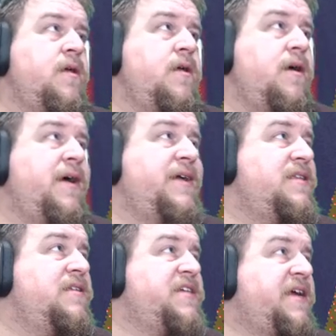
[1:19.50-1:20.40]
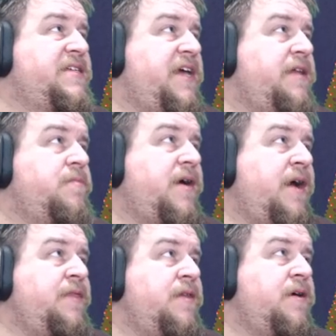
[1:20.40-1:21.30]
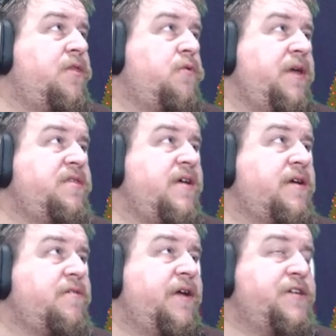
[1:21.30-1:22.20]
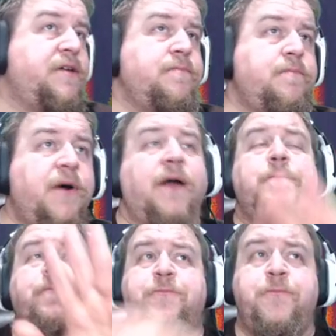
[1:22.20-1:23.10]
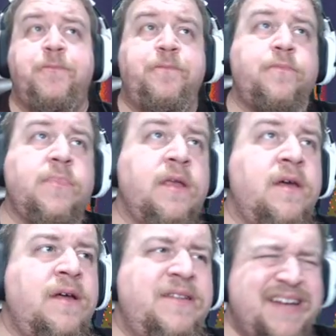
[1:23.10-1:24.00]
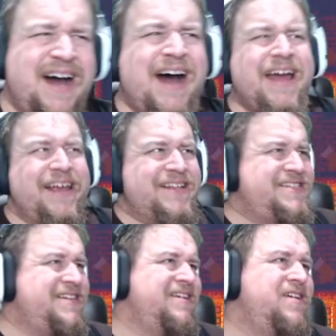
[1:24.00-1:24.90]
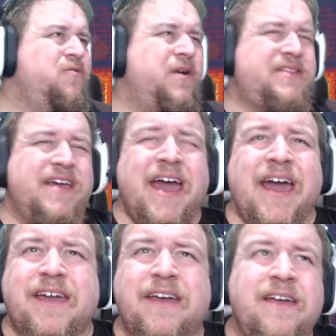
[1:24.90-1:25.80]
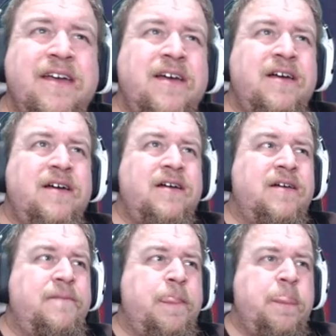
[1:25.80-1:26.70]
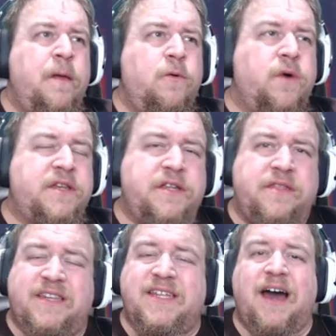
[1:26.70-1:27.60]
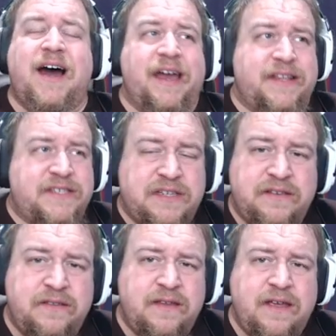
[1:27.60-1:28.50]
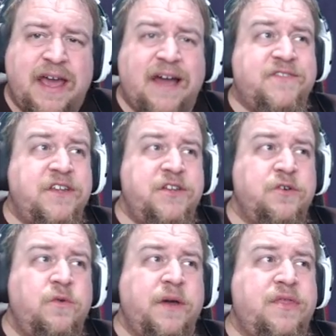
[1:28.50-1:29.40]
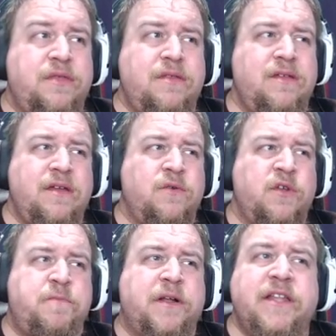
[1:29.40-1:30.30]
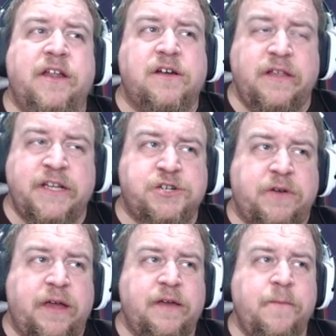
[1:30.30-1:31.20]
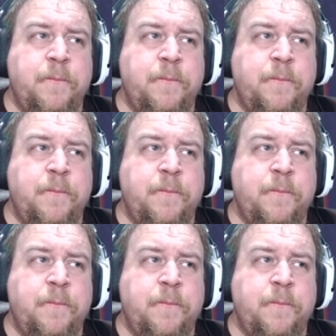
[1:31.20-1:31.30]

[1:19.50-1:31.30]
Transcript: It looks like it's hidden behind the wreath decoration, but tides? What the heck? What do the tides have to do with political intrigue?